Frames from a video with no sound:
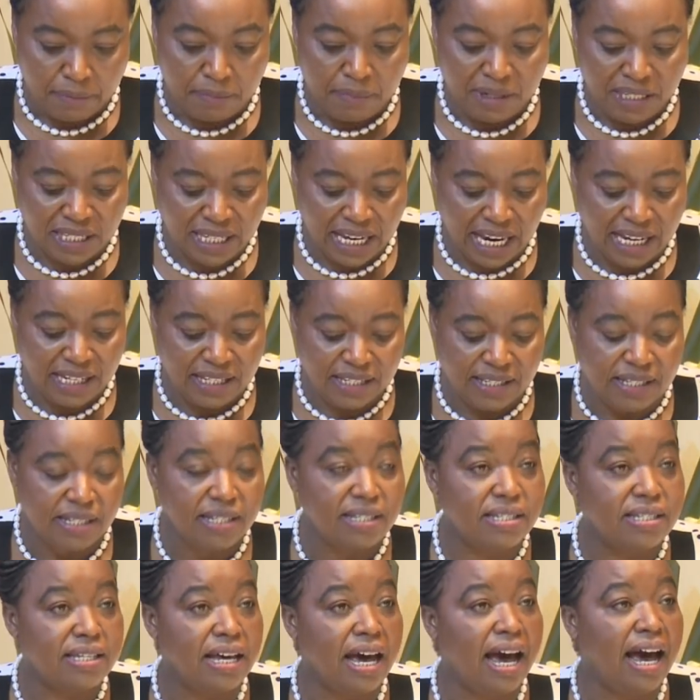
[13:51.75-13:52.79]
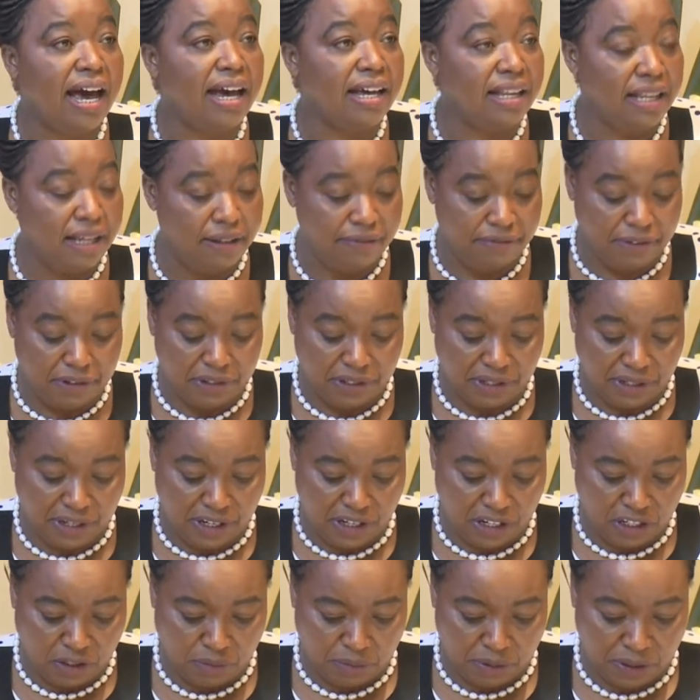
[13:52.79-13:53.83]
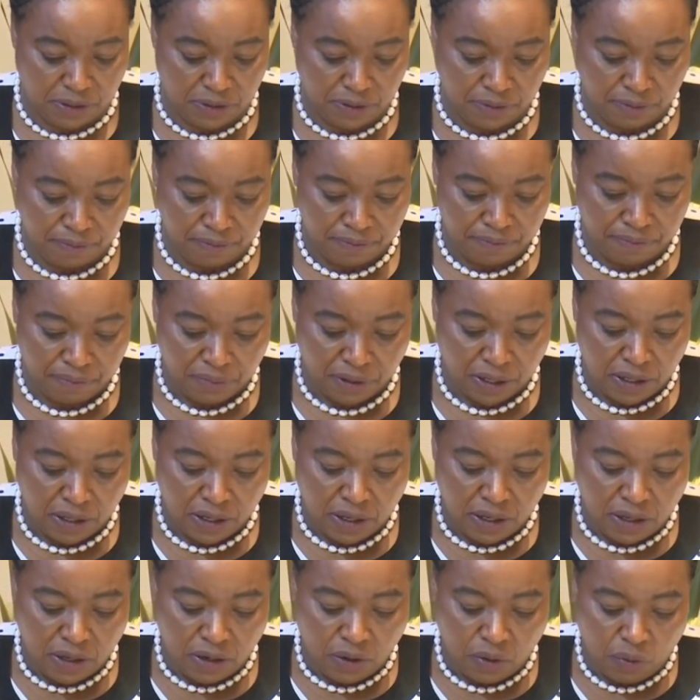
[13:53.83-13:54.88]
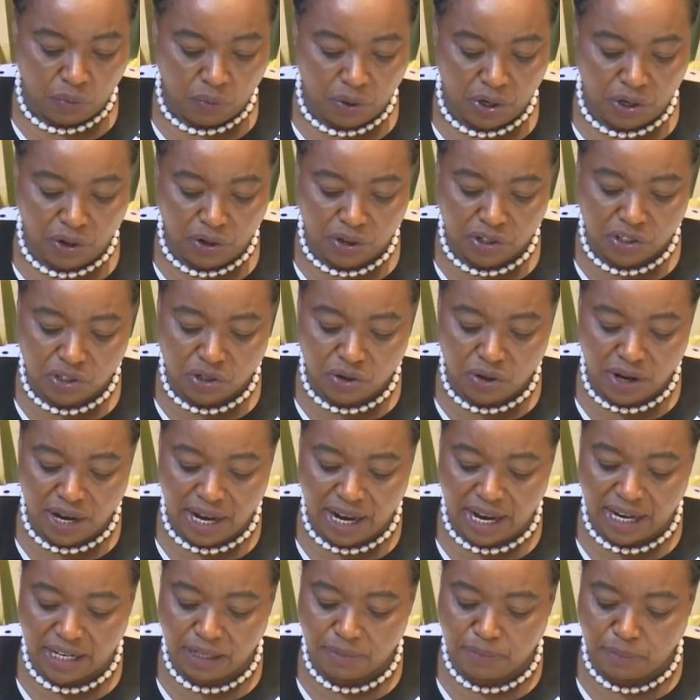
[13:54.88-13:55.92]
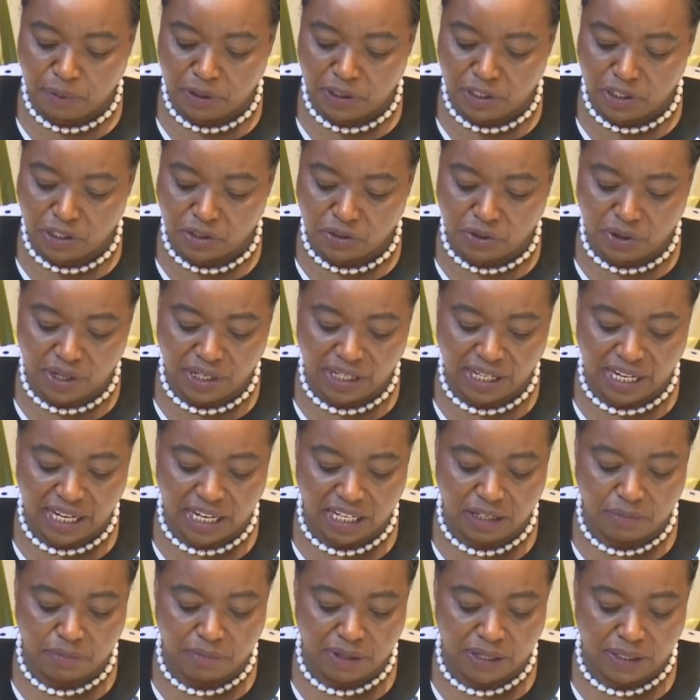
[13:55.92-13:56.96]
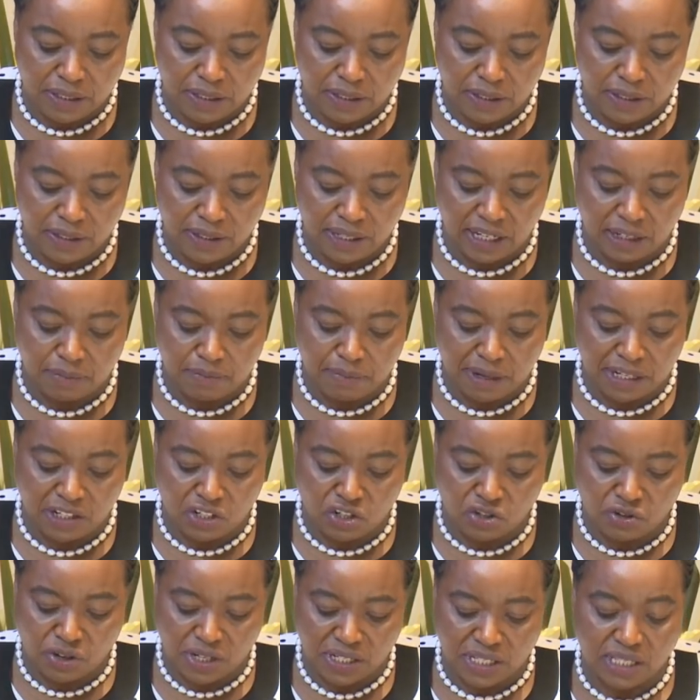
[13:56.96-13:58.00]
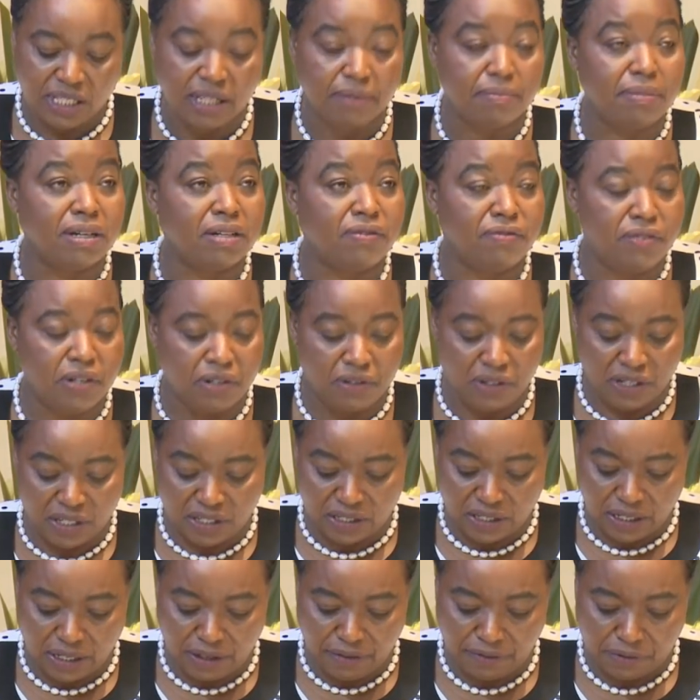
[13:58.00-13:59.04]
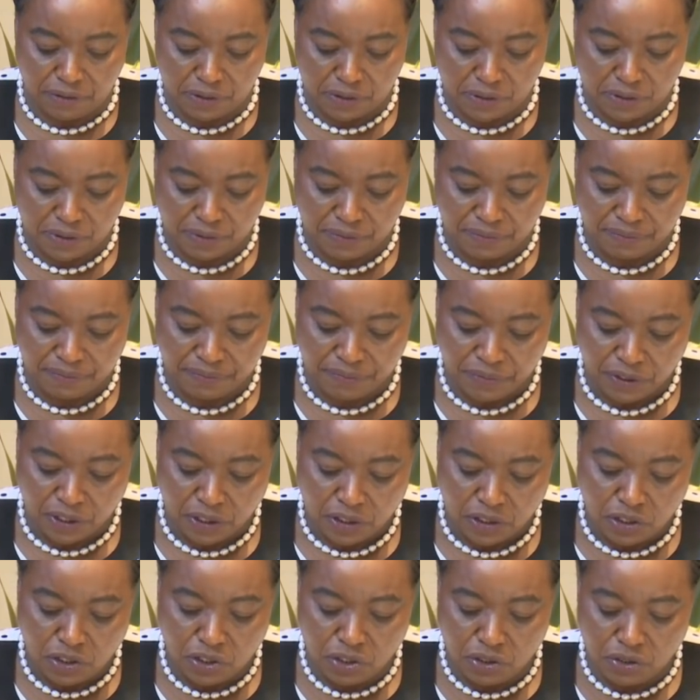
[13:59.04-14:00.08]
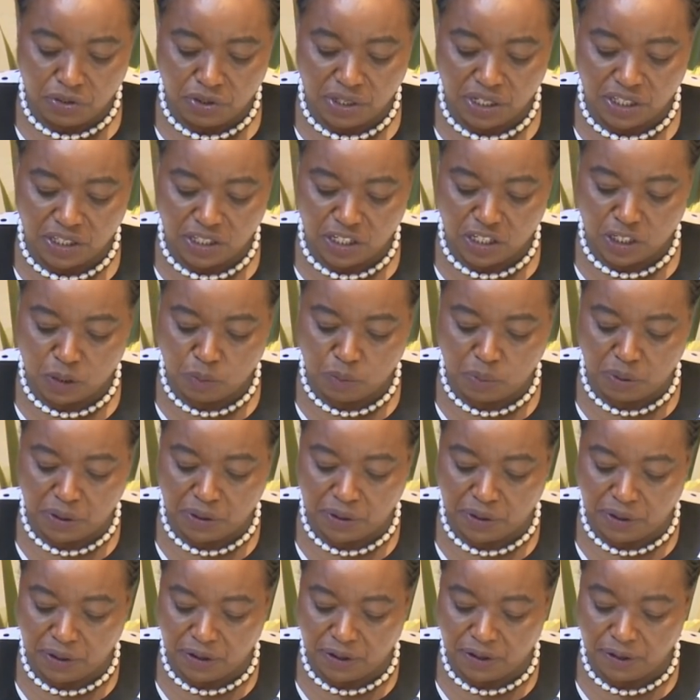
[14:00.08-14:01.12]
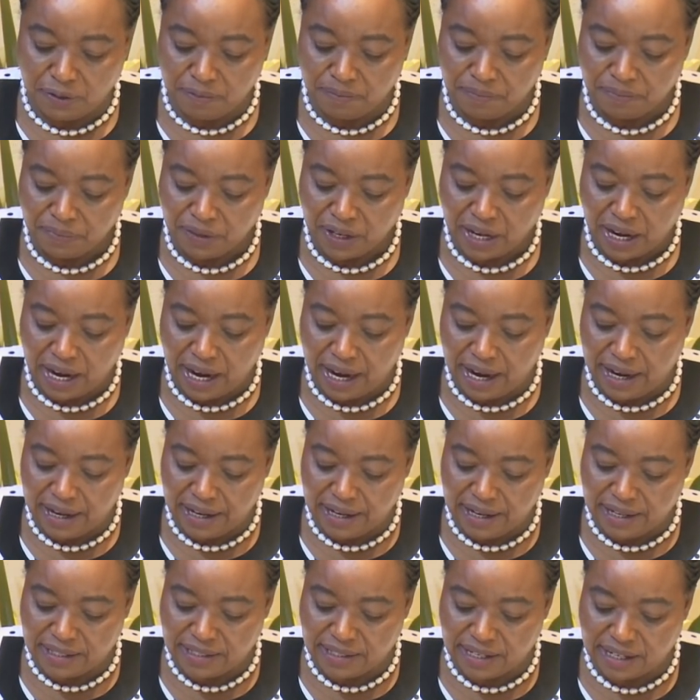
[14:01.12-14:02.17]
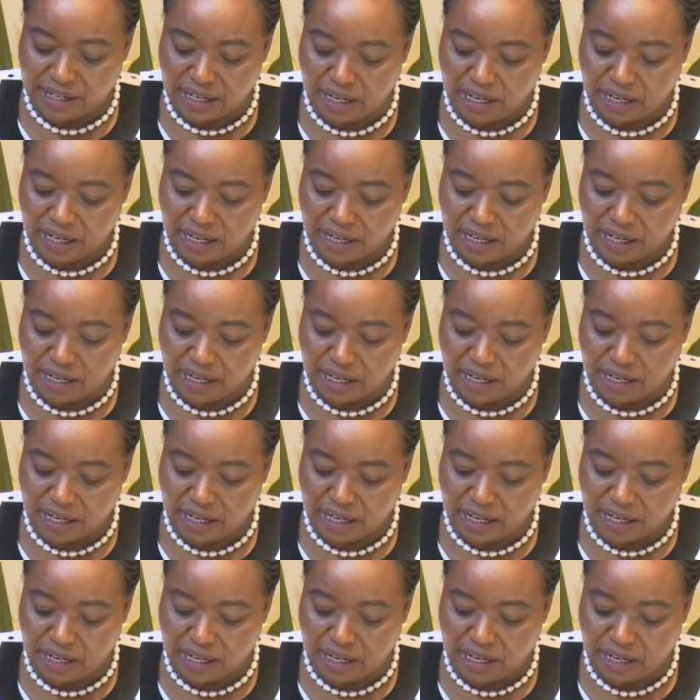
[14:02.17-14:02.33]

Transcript: Besides this high-level engagement, we also had political engagement that buttressed them at various levels. During this period, I, as the